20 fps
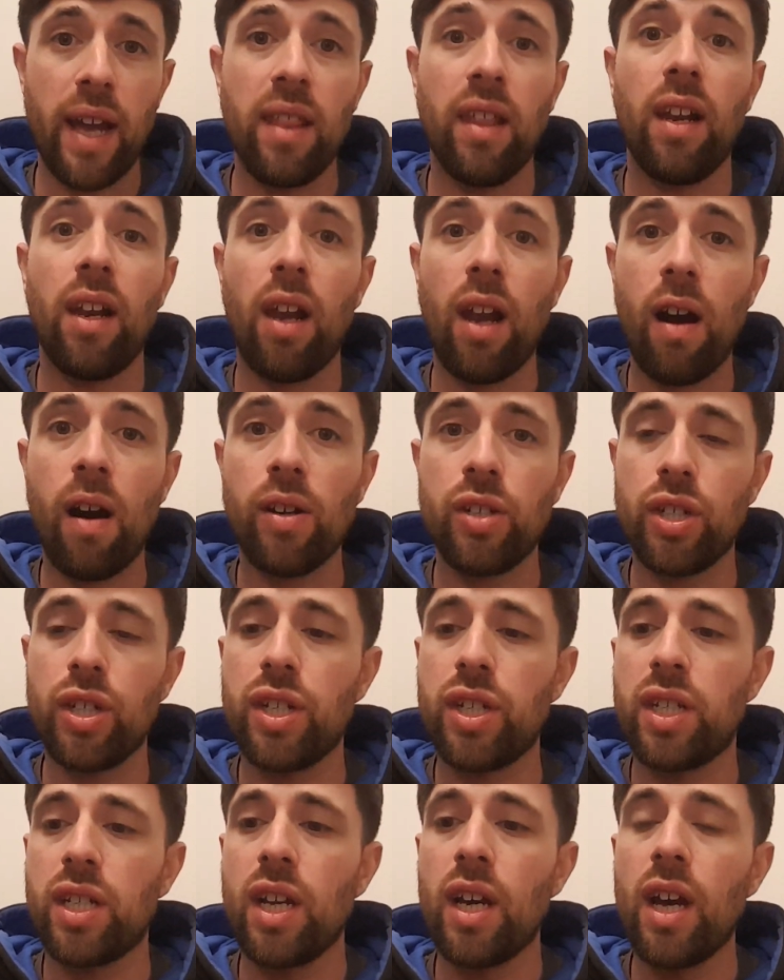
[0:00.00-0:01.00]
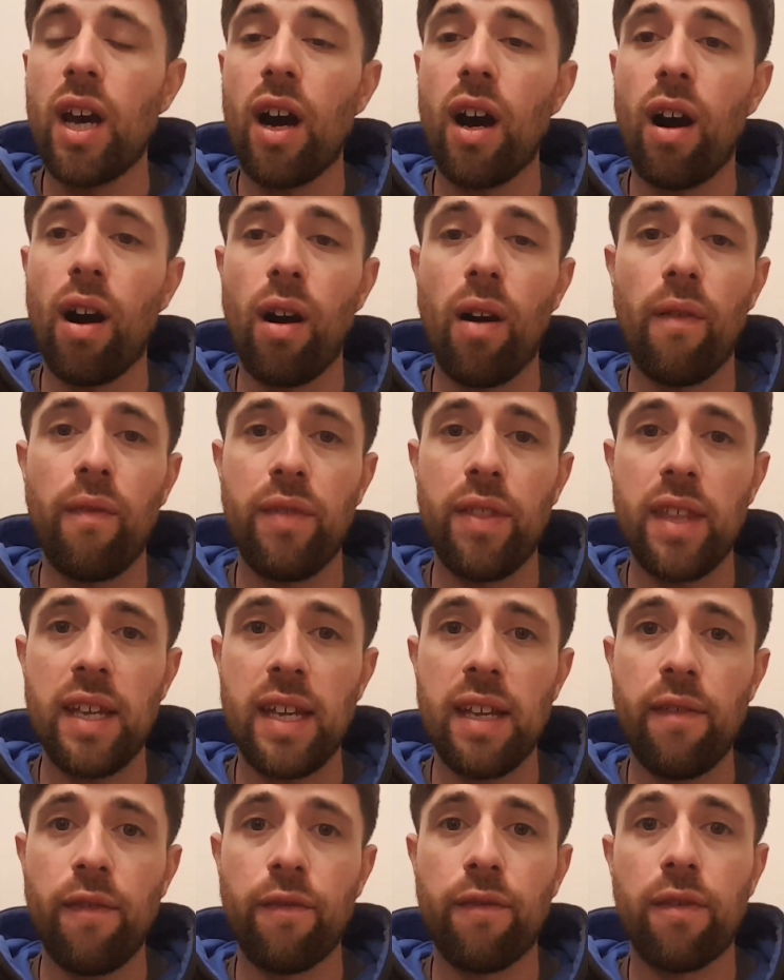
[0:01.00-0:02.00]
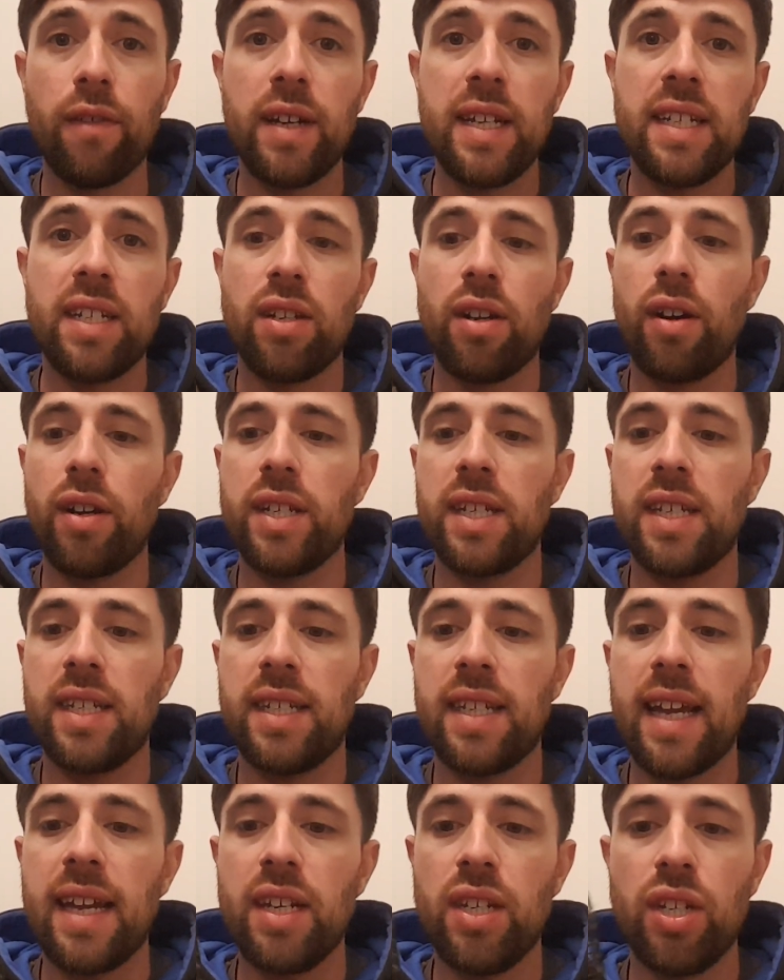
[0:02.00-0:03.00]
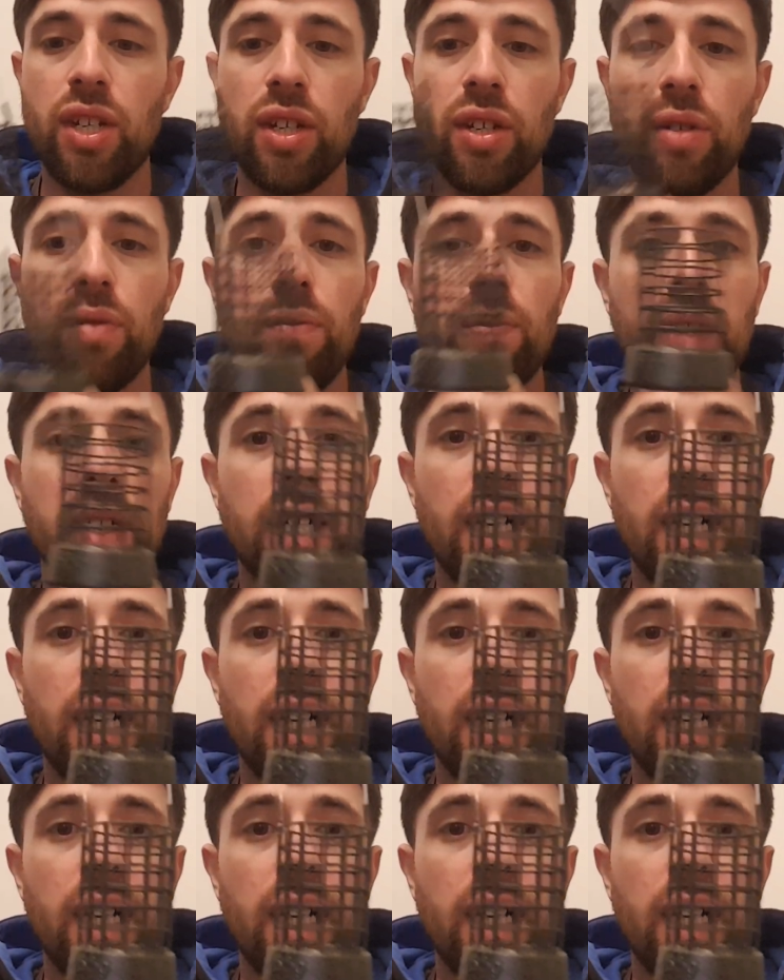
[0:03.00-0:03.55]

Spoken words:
the largest of the three sizes they do.